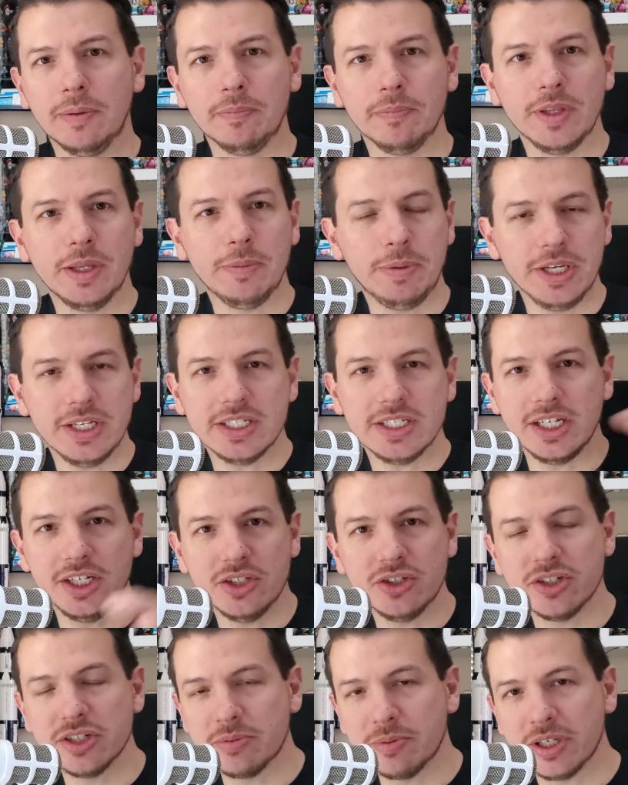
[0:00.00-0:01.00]
It piques the
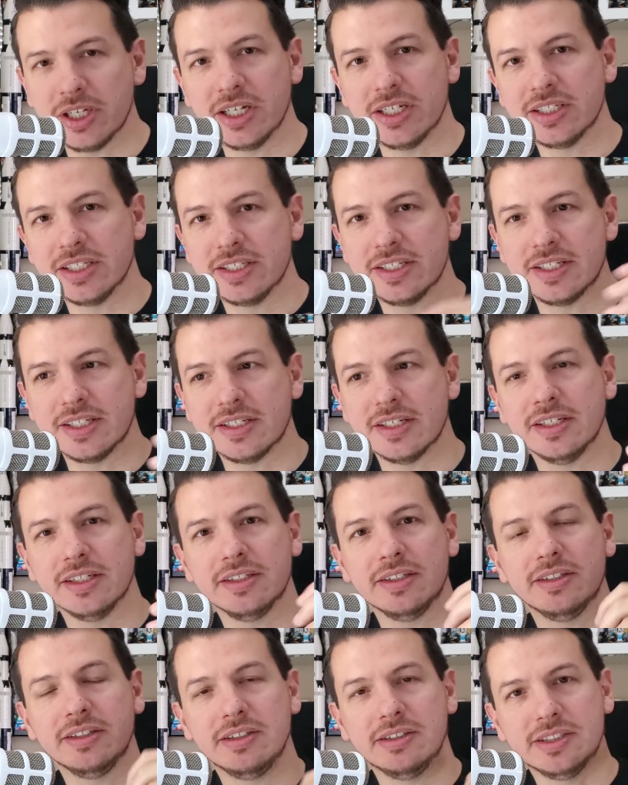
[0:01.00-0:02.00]
interest because it's
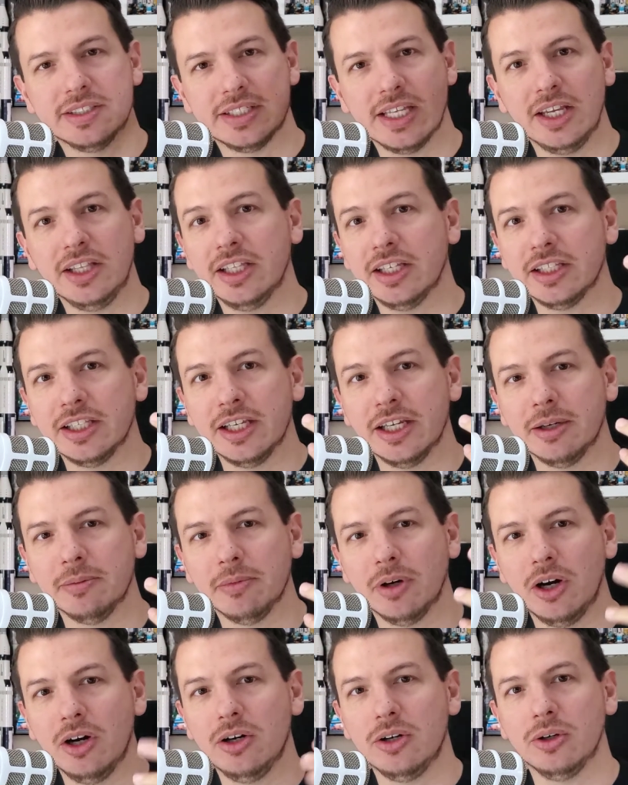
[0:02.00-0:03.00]
telling them,
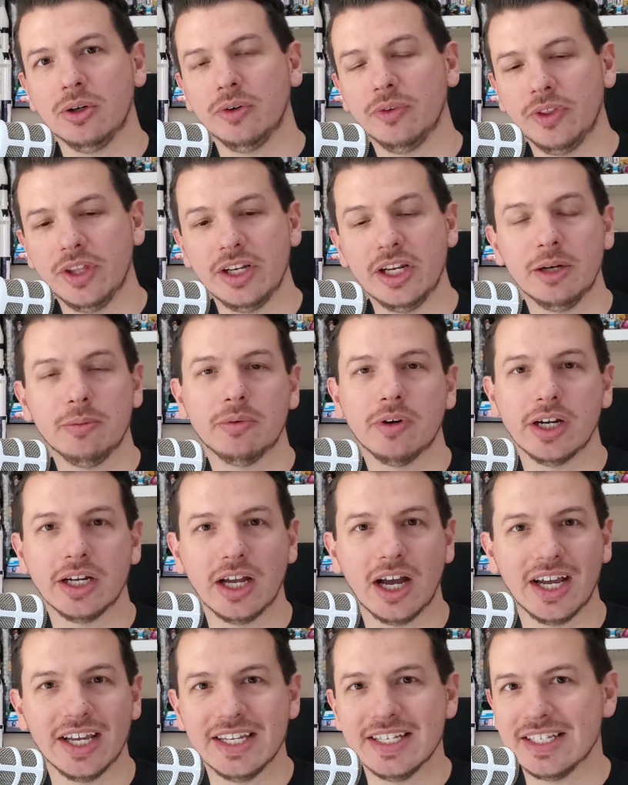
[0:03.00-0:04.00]
oh, the number I
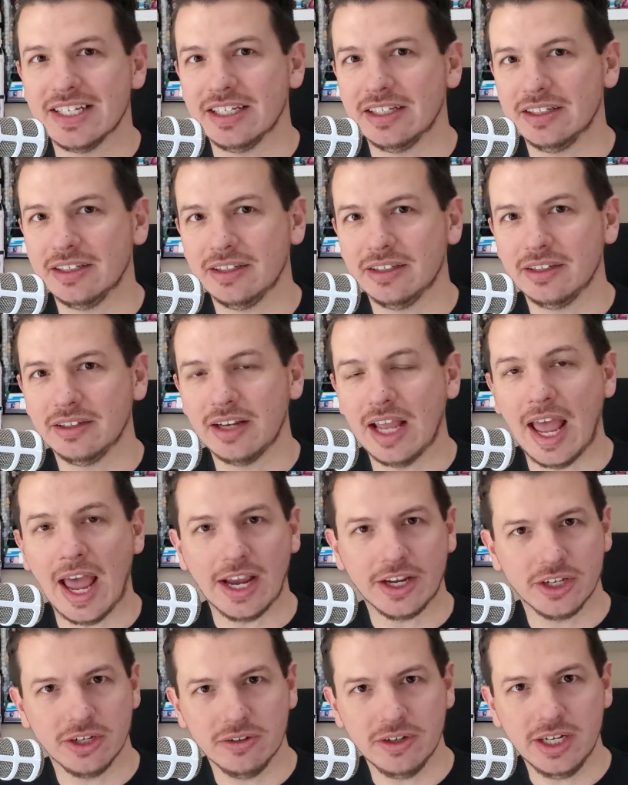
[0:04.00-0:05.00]
got isn't
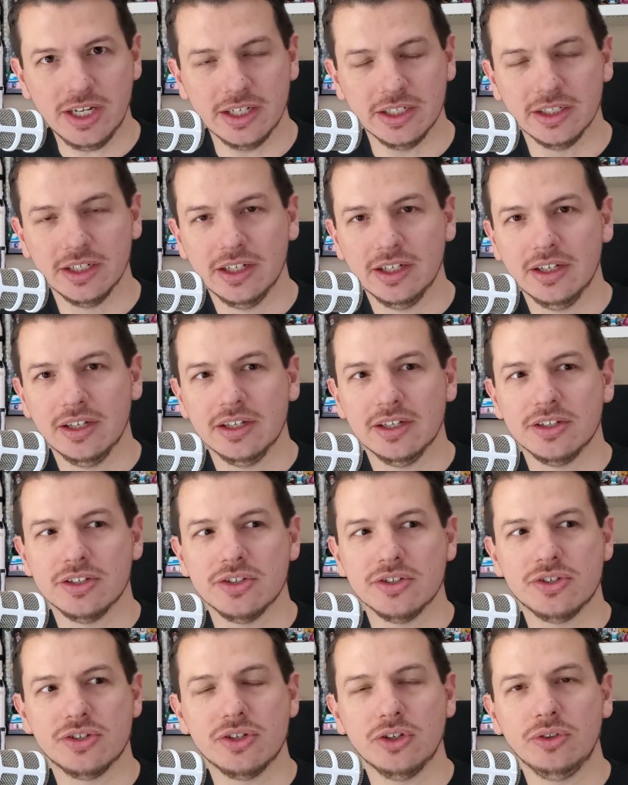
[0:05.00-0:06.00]
accurate.
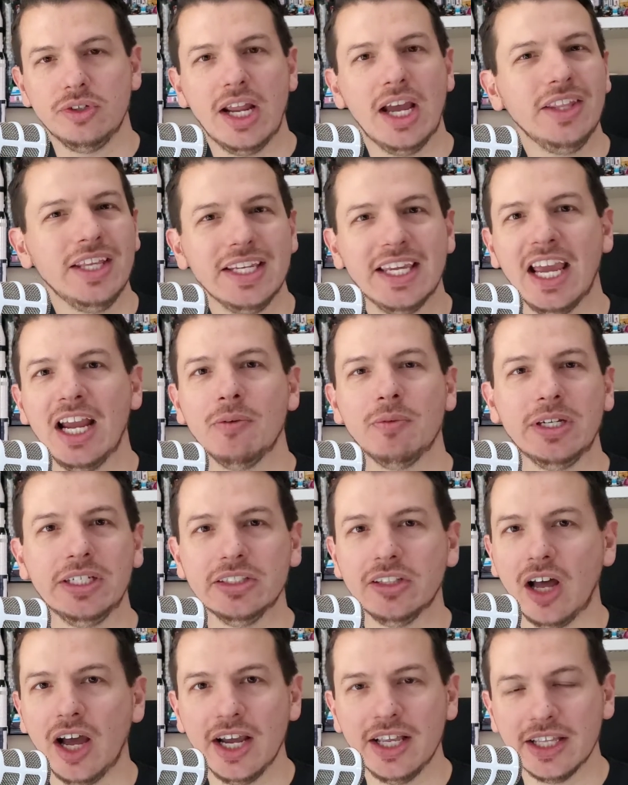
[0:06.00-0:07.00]
So now they can't
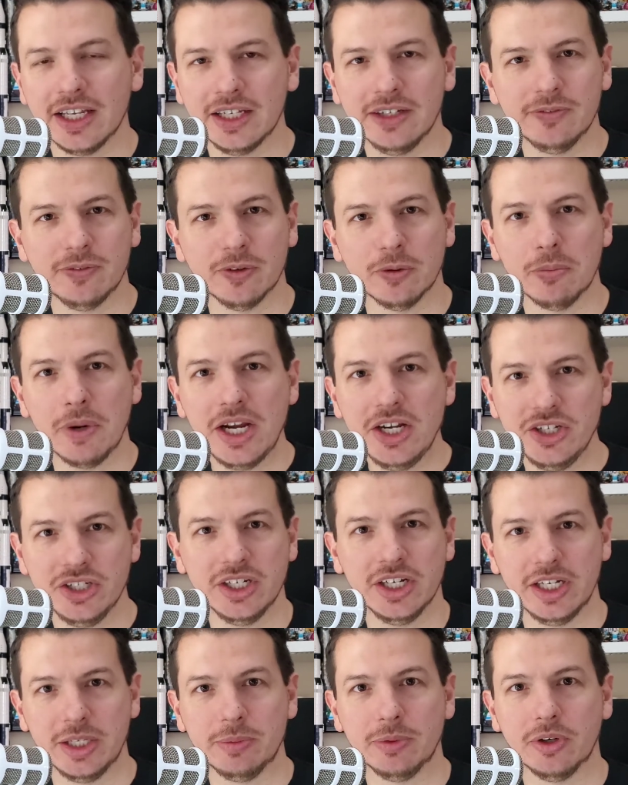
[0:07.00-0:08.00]
rely on that information
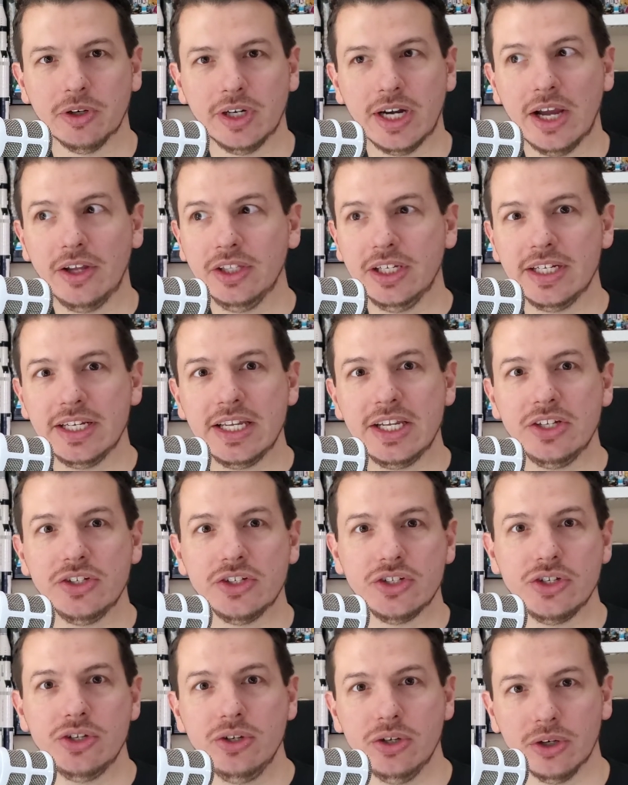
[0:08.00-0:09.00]
anymore. Now they need
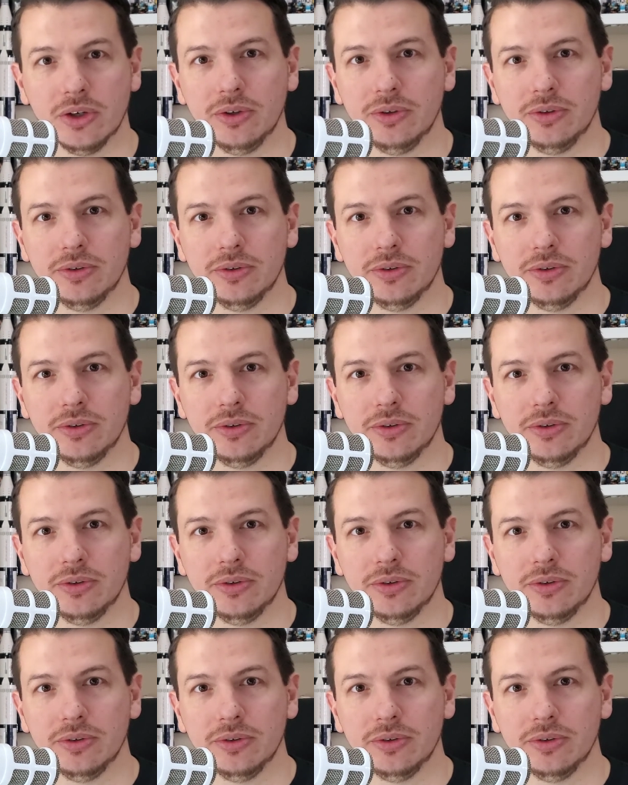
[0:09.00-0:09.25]
you.